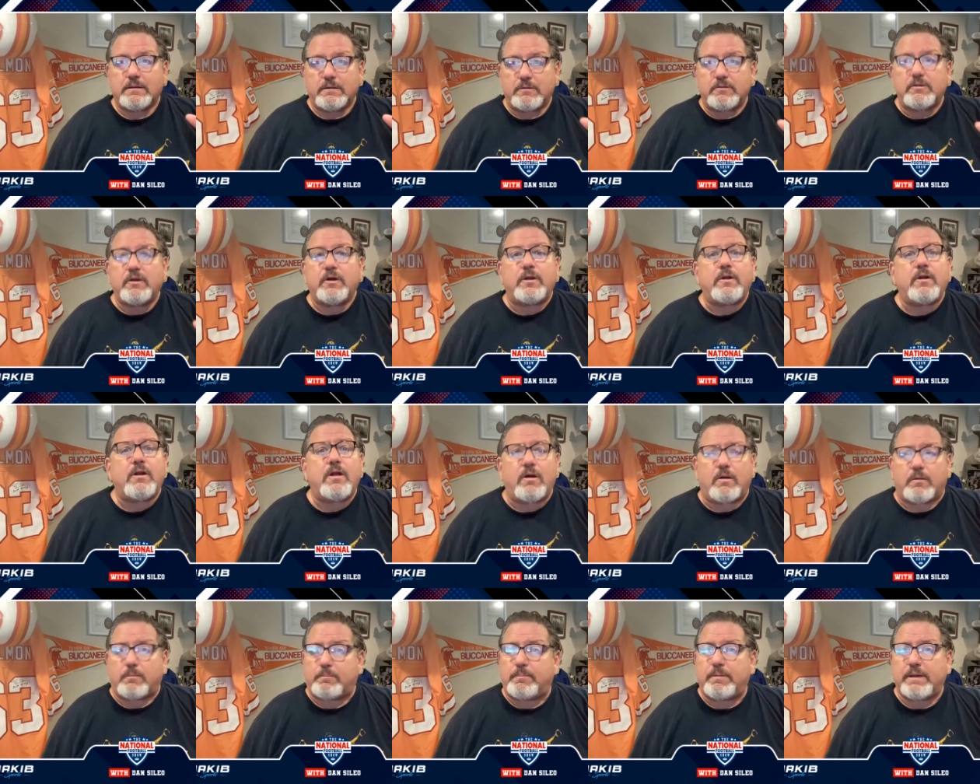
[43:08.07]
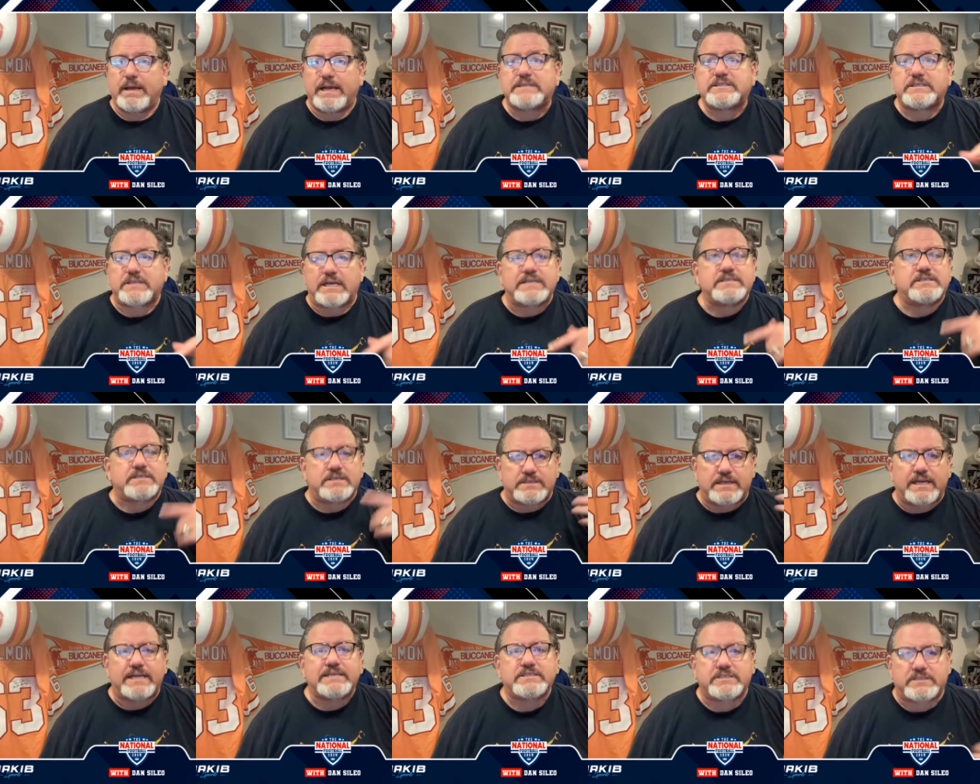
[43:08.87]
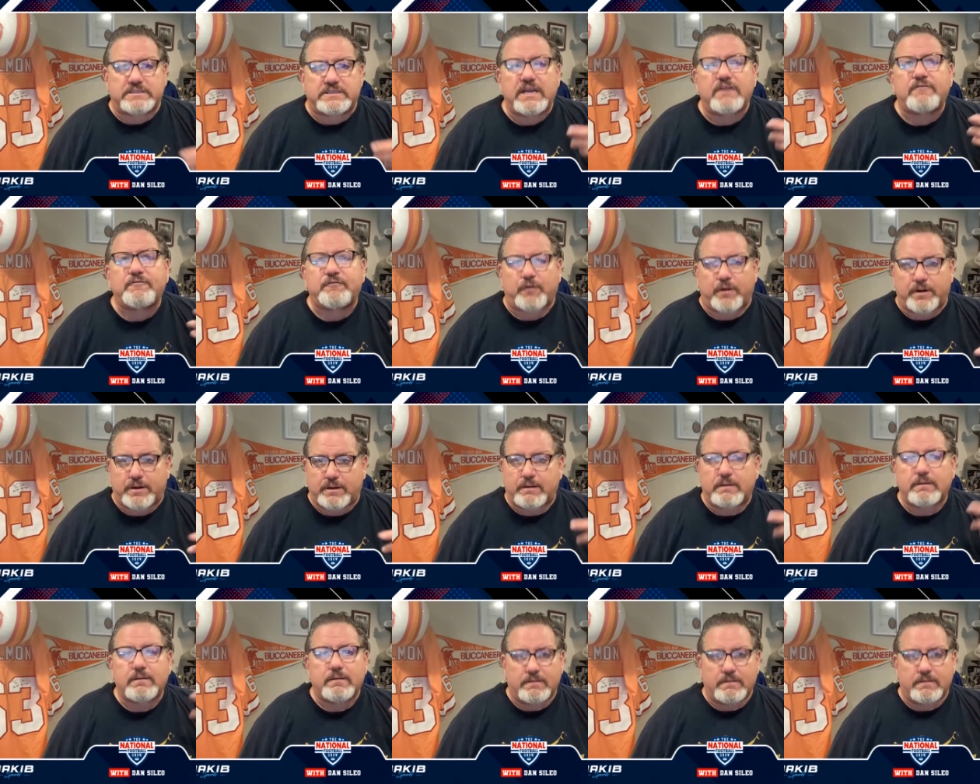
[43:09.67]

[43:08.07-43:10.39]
No, no, no. It's it's it's different.